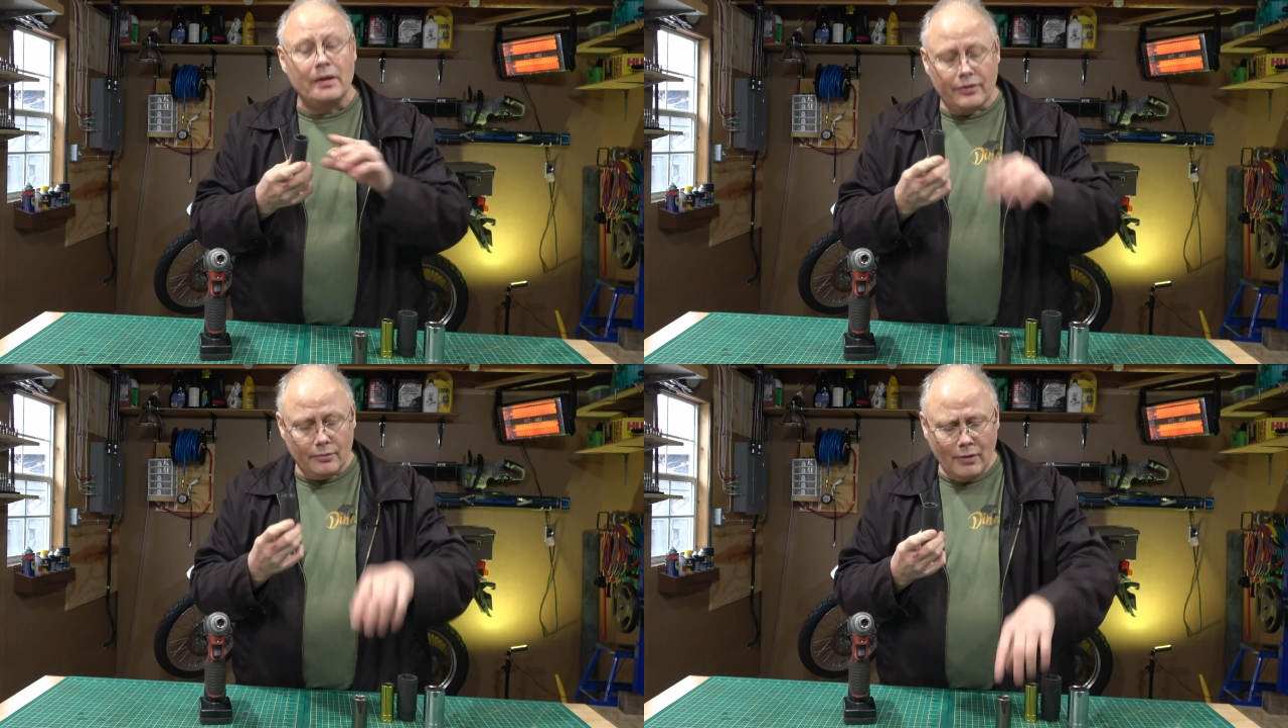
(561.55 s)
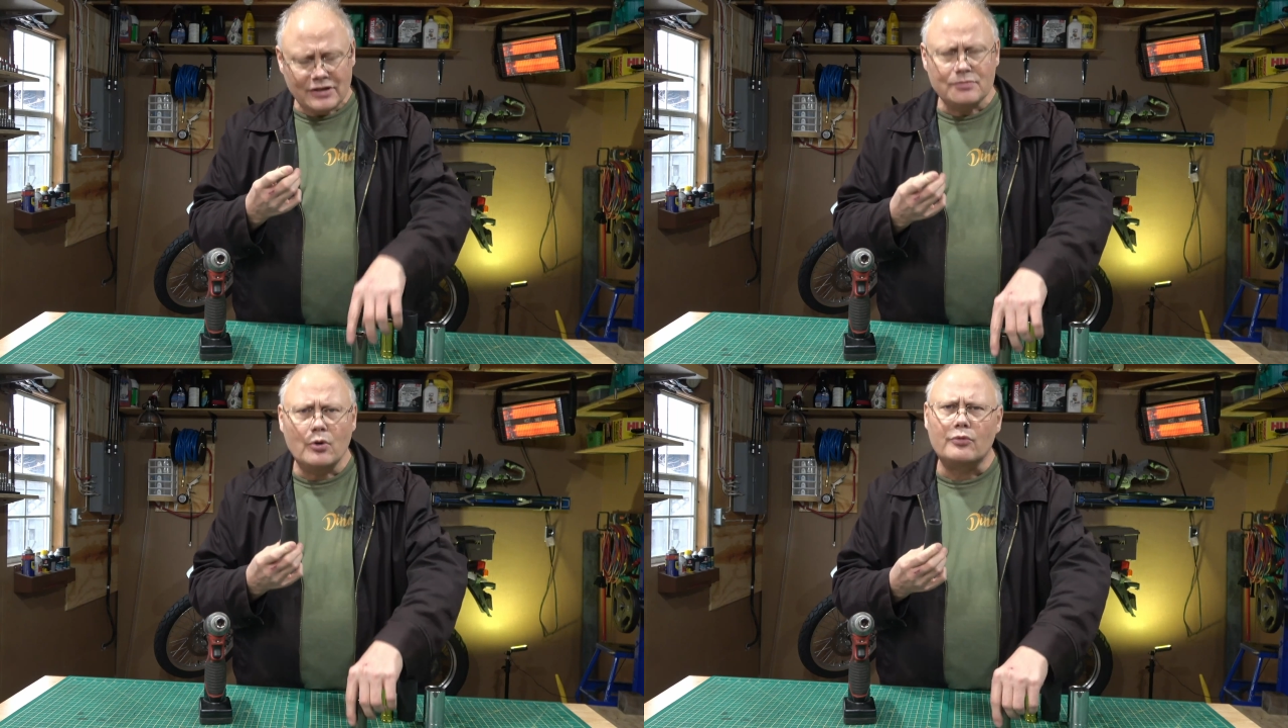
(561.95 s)
They're
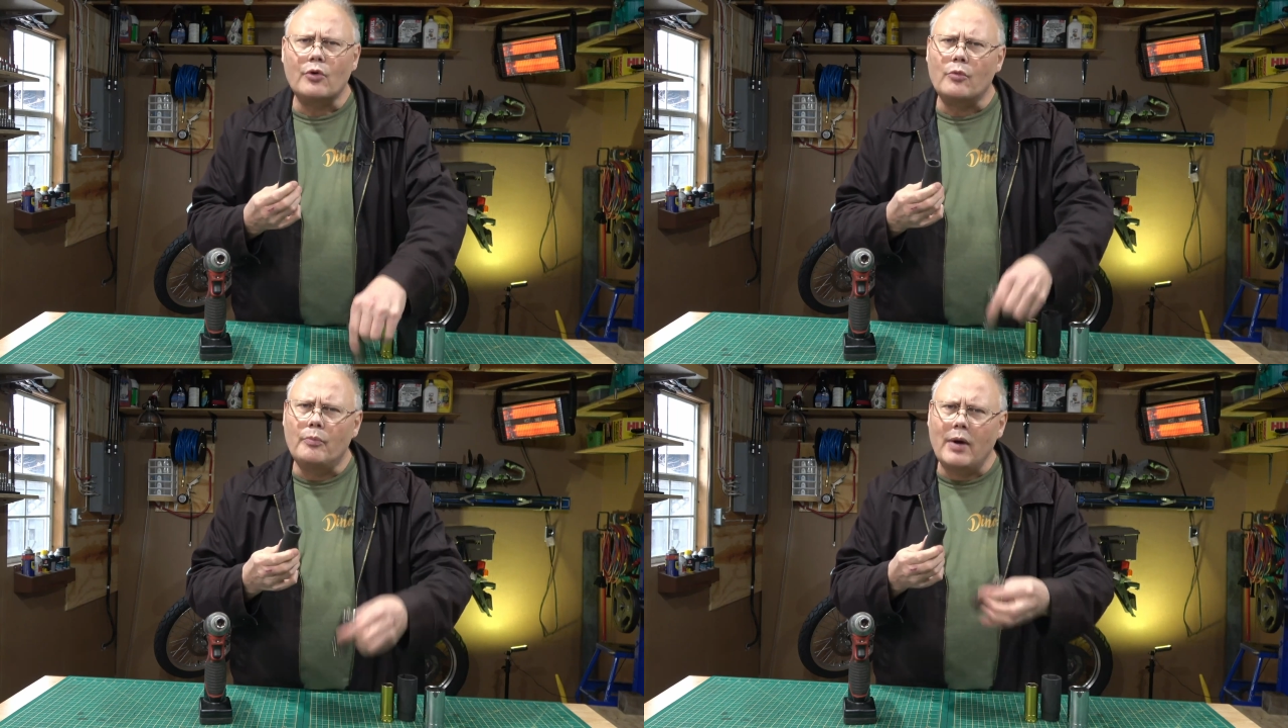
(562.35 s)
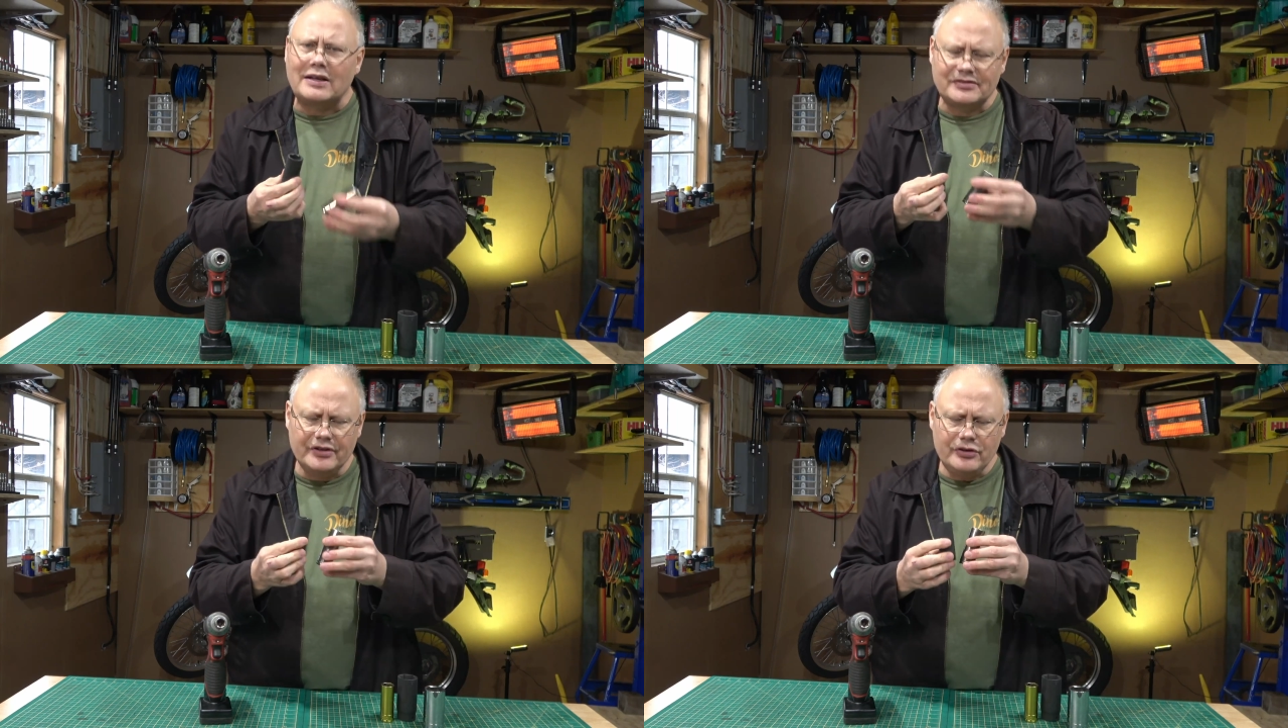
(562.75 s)
much more
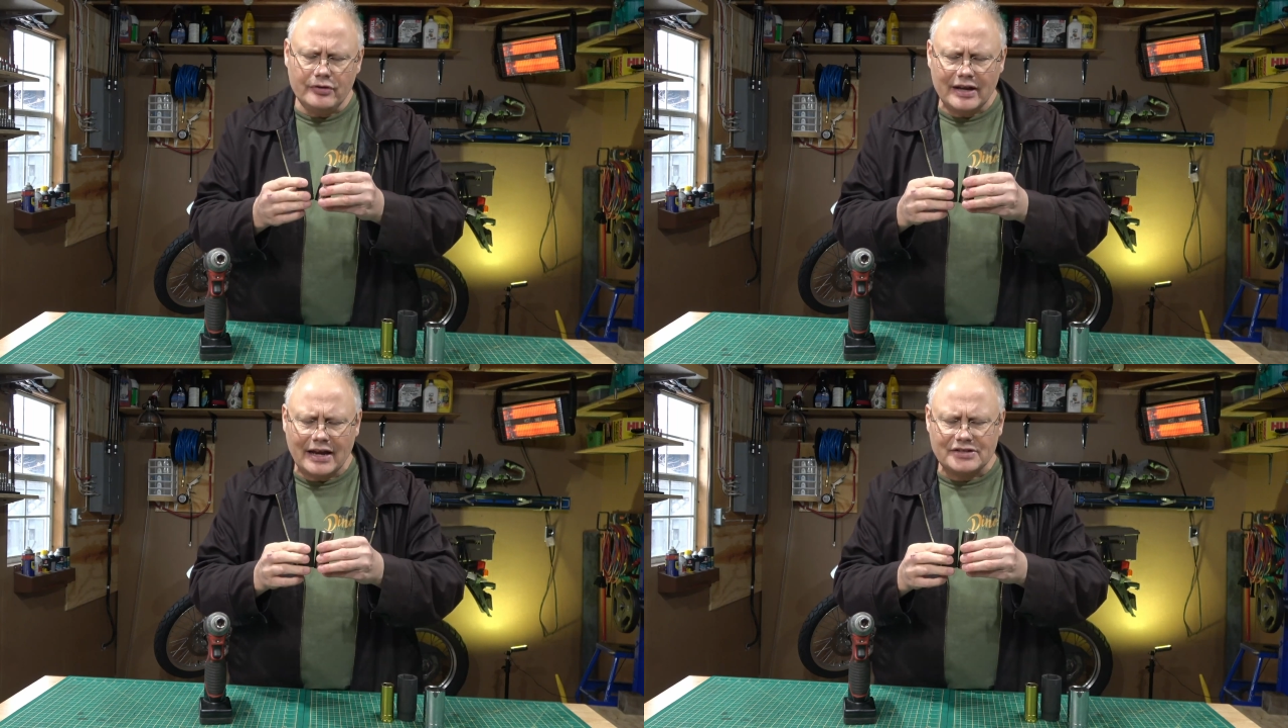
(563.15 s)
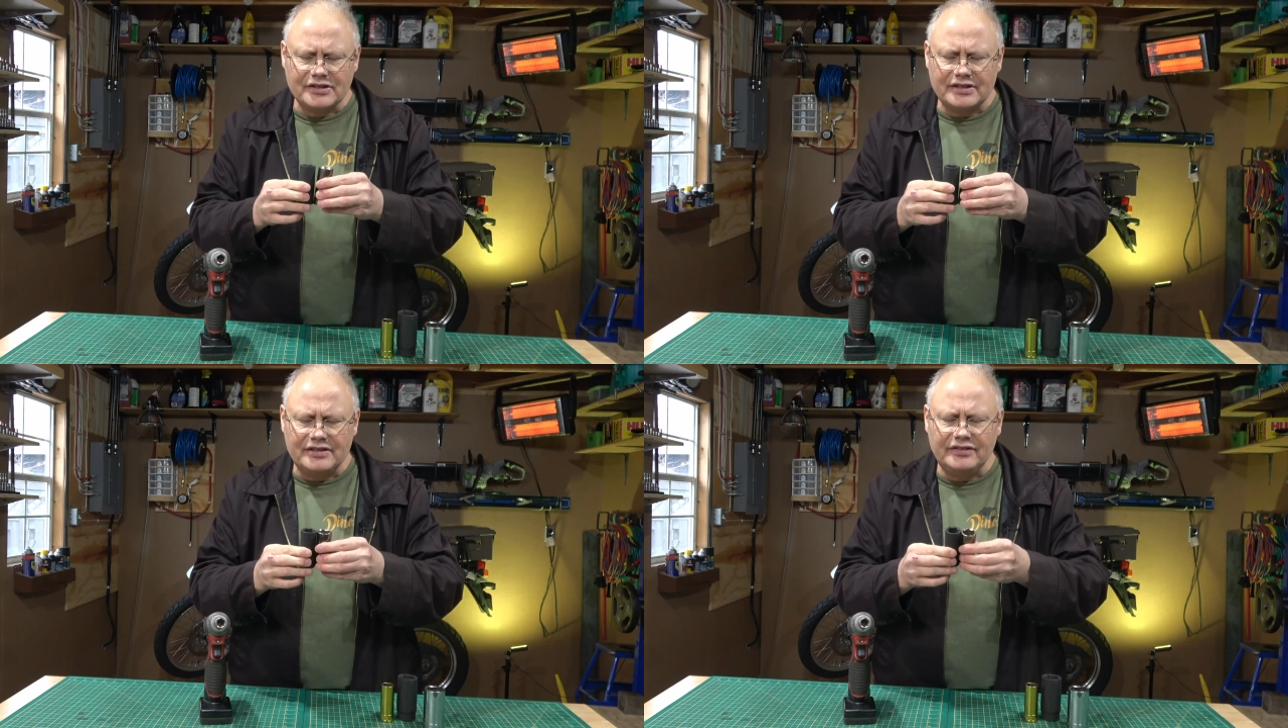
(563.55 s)
robust, and you can
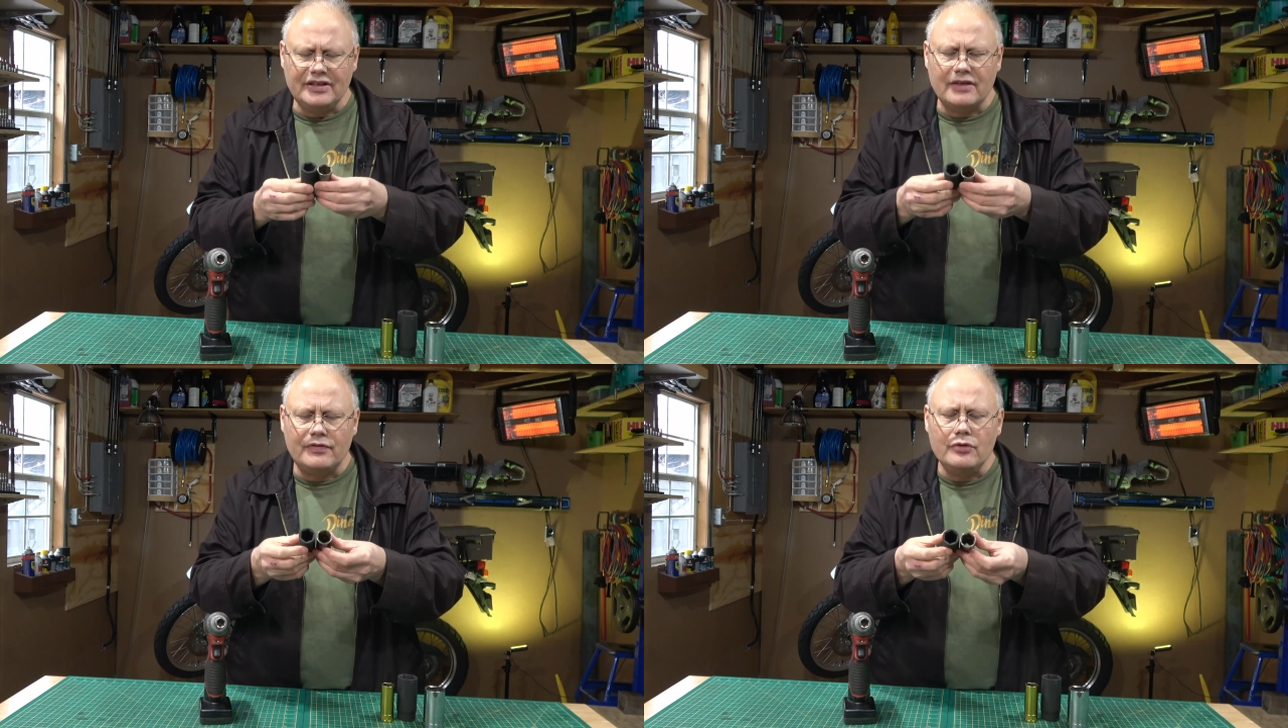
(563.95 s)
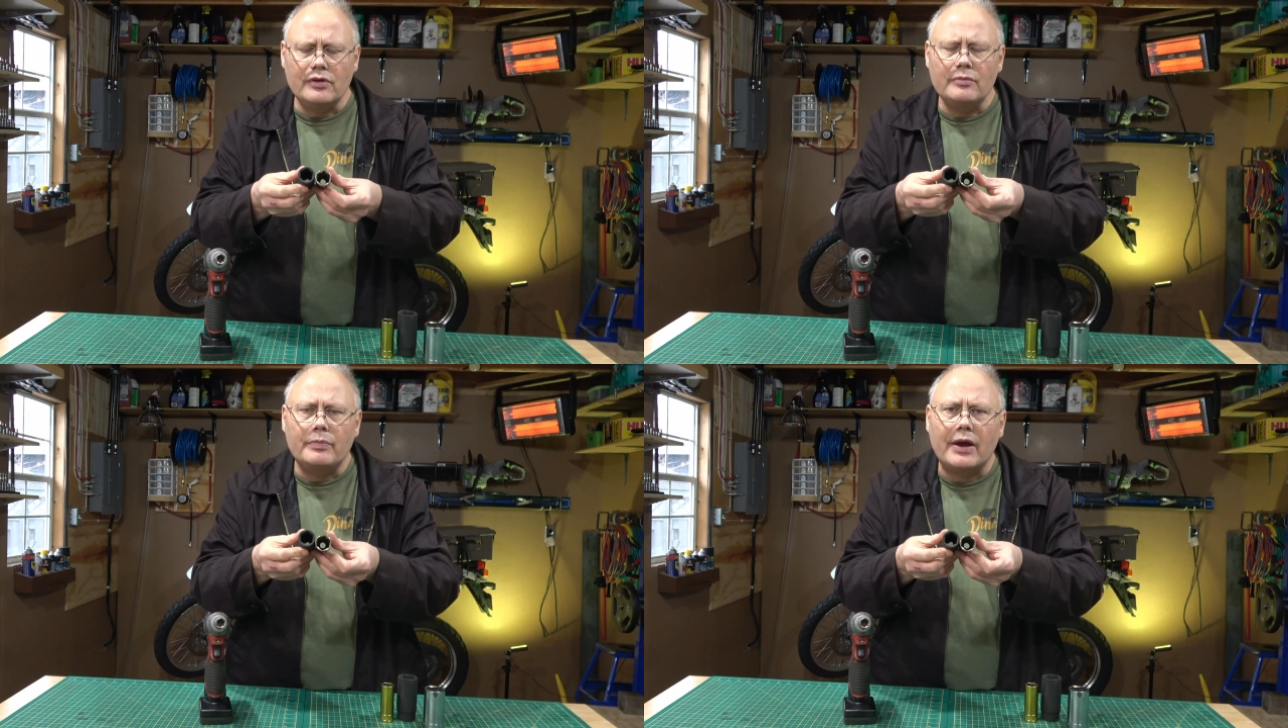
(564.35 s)
actually see if you
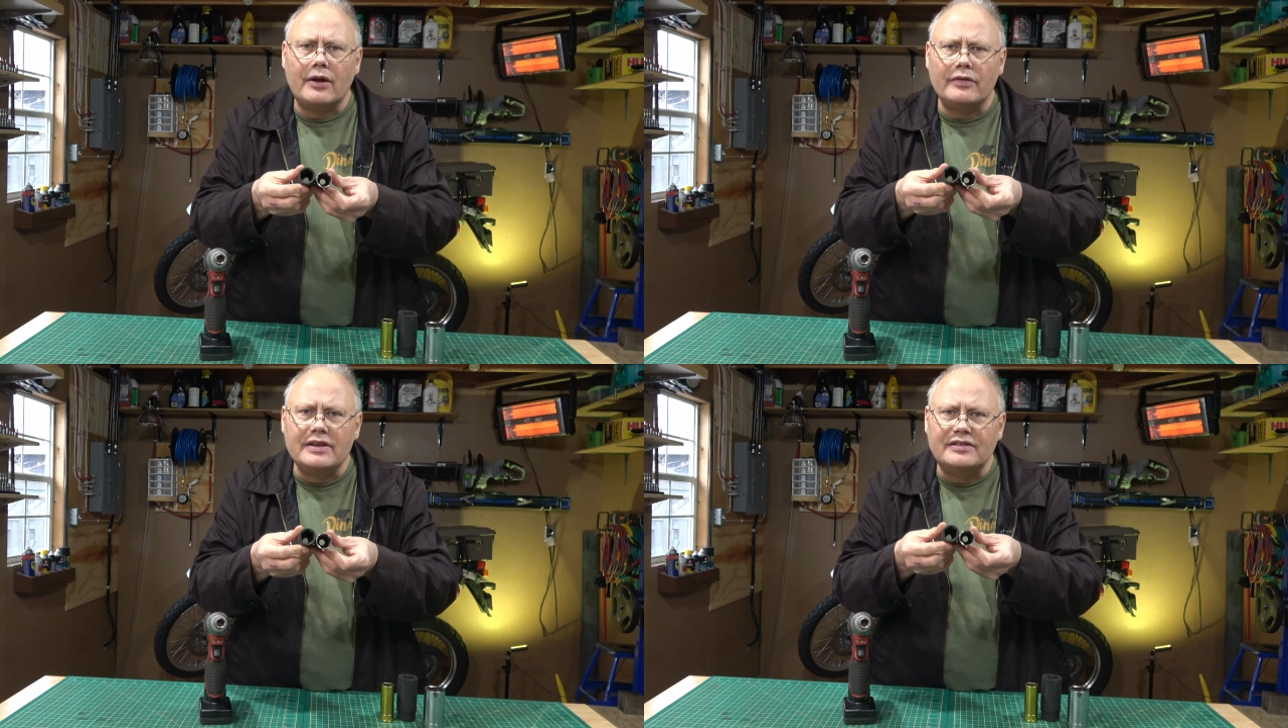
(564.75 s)
compare the